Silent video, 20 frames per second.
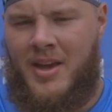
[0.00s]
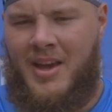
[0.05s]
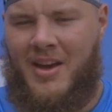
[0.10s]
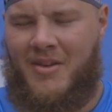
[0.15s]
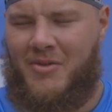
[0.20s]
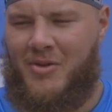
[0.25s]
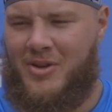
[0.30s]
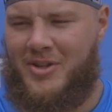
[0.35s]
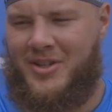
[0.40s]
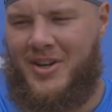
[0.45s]
Yeah,
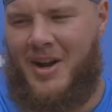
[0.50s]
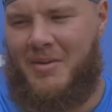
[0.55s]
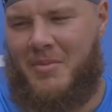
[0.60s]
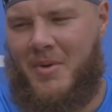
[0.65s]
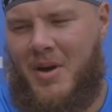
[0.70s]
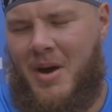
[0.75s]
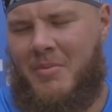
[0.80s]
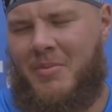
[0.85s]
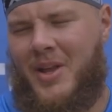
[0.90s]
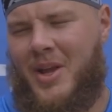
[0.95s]
of course. You know,
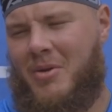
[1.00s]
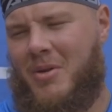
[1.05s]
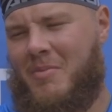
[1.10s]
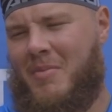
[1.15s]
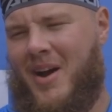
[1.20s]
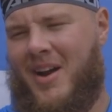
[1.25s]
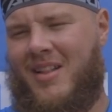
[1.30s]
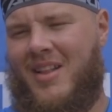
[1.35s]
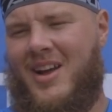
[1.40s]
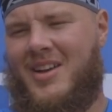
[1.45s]
I, I played with
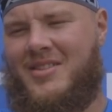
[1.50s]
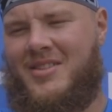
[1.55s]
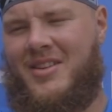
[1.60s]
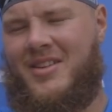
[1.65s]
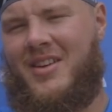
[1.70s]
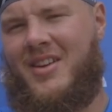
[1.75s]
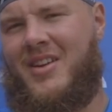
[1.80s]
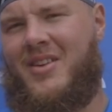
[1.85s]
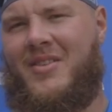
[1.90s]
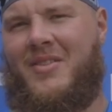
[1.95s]
Mike last year,
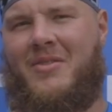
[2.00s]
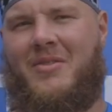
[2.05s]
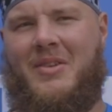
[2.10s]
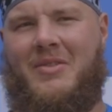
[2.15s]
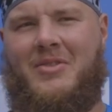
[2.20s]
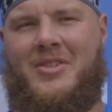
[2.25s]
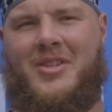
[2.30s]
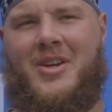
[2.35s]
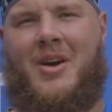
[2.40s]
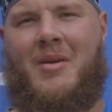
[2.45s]
and, you know,
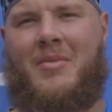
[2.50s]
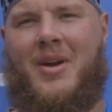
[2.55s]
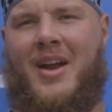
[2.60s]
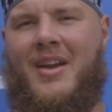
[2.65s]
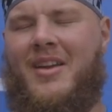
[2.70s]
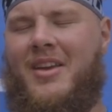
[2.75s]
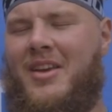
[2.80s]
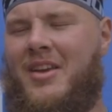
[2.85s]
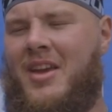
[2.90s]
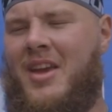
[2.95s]
so I'm
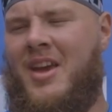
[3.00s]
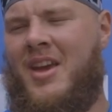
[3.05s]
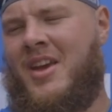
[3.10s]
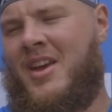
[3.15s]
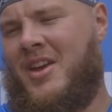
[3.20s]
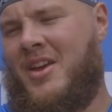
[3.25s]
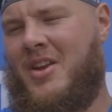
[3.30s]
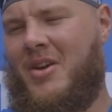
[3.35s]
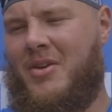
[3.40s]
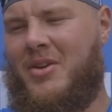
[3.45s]
kind of
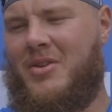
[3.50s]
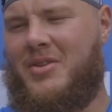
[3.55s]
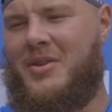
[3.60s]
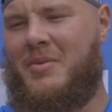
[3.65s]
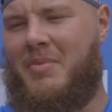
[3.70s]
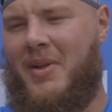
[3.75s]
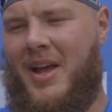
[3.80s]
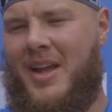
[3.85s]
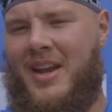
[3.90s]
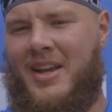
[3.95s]
you know used
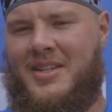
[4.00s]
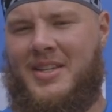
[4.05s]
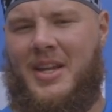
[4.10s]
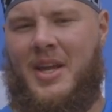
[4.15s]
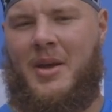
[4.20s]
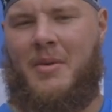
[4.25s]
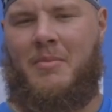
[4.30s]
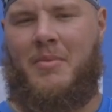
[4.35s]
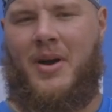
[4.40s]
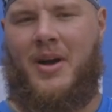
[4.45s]
to playing next to
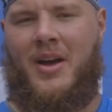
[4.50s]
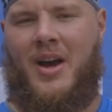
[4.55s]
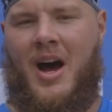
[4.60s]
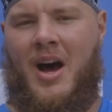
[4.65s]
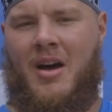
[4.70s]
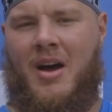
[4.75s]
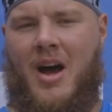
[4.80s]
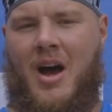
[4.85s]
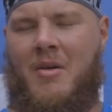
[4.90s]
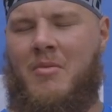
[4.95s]
him. But
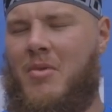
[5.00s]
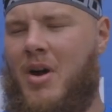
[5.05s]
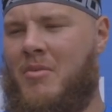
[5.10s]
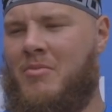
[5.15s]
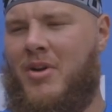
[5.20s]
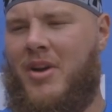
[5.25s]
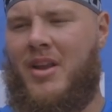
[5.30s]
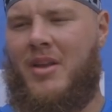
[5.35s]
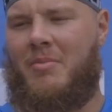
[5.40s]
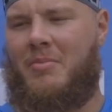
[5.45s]
I, am
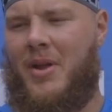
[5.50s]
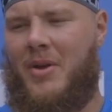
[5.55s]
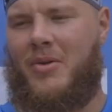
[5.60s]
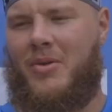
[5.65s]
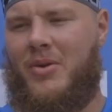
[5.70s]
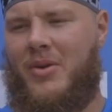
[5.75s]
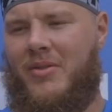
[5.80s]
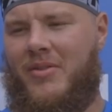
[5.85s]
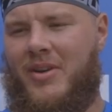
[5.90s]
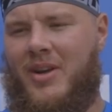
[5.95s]
I'm ready to
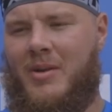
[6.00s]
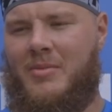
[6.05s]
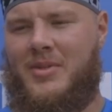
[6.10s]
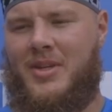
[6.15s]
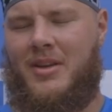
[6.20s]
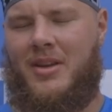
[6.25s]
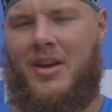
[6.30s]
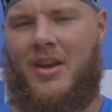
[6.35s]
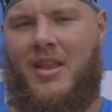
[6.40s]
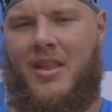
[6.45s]
with whoever comes
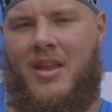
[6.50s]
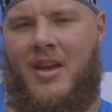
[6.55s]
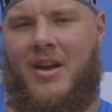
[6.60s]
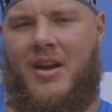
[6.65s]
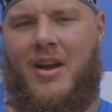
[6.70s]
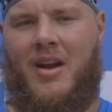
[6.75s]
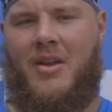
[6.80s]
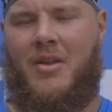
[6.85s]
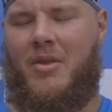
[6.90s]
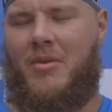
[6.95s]
in
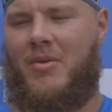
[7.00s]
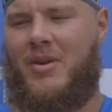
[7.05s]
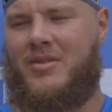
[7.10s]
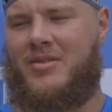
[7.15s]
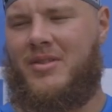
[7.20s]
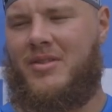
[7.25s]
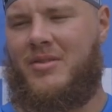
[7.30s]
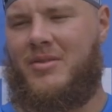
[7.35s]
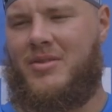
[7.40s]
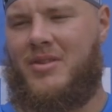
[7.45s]
there. I know the
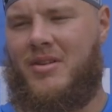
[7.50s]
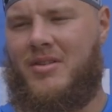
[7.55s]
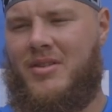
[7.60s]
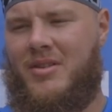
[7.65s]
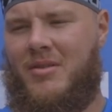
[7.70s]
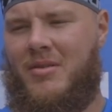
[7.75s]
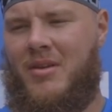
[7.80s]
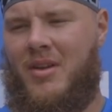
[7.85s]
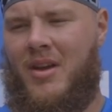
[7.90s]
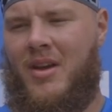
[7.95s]
rest of the dudes are
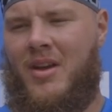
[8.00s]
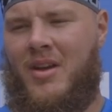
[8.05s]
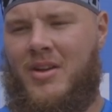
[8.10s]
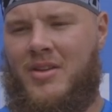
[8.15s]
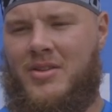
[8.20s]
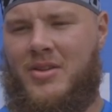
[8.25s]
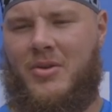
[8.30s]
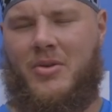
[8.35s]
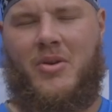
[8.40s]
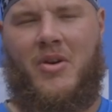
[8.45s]
too.
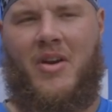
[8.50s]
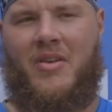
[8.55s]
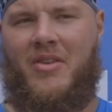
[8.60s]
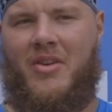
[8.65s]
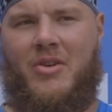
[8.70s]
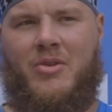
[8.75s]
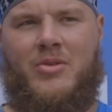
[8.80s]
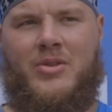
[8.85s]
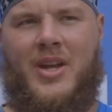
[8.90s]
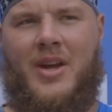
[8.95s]
So whoever
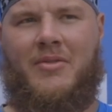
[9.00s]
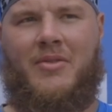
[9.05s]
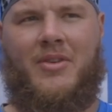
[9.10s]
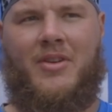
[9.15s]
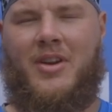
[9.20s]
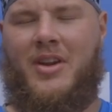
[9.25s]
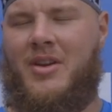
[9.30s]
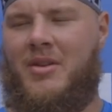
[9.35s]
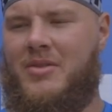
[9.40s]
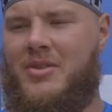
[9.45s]
who's
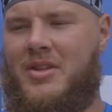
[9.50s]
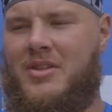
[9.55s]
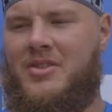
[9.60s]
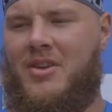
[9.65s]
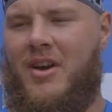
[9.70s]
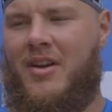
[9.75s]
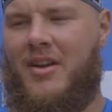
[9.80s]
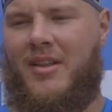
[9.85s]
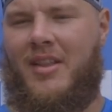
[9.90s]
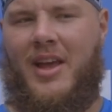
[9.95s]
ever you know is the
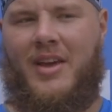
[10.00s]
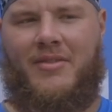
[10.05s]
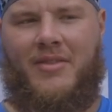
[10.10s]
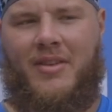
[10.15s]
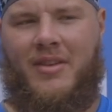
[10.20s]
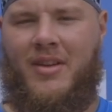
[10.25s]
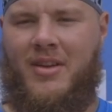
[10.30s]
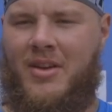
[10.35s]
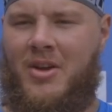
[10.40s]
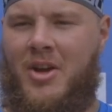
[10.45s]
starting
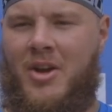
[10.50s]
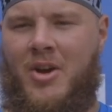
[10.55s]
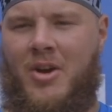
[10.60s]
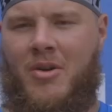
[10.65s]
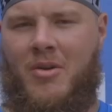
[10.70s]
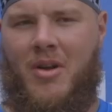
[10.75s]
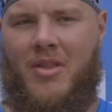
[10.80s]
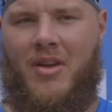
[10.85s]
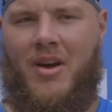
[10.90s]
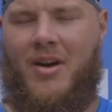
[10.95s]
eleven,
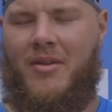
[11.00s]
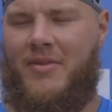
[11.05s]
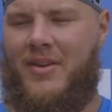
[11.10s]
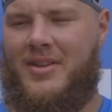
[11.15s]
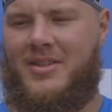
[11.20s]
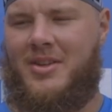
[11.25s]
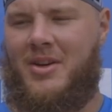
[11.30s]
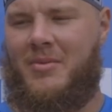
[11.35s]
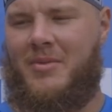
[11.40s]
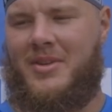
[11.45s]
on the
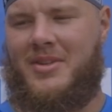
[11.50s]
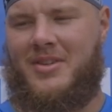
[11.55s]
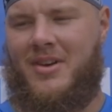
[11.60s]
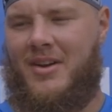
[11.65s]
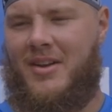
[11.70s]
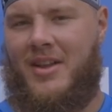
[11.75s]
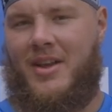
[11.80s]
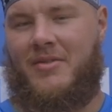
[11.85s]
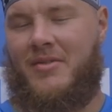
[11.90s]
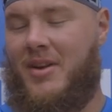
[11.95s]
offense going to be
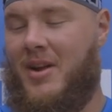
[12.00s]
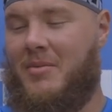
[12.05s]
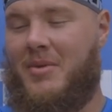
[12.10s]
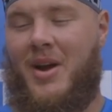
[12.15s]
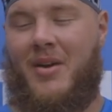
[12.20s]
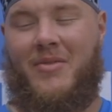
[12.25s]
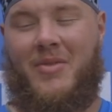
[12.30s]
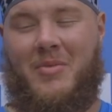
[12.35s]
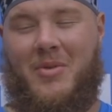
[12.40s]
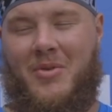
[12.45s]
starting living. i I'm
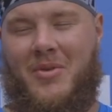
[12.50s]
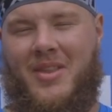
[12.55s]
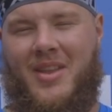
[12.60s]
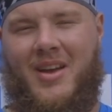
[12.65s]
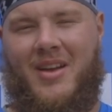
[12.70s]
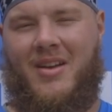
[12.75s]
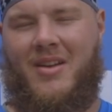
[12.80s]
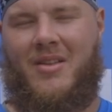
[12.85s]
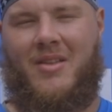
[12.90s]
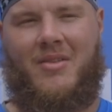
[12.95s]
comfortable with
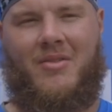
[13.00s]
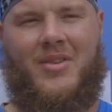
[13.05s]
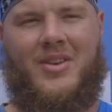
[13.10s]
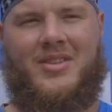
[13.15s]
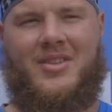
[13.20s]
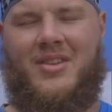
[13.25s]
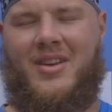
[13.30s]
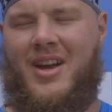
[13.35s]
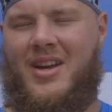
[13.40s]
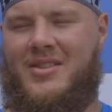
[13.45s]
that, and I know the
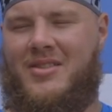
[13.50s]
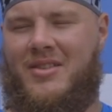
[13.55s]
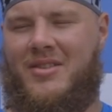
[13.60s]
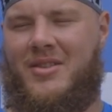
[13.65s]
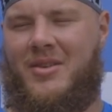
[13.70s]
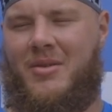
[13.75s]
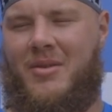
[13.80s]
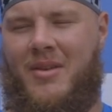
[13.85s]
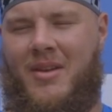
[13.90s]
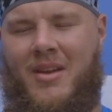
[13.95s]
rest of you guys are
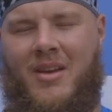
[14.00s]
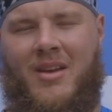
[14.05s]
too.